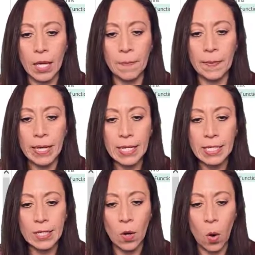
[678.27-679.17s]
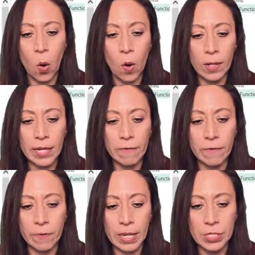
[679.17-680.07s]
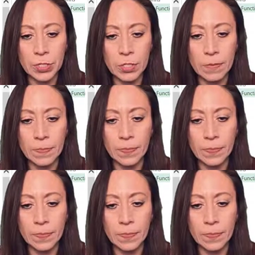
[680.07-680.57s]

It brings all that information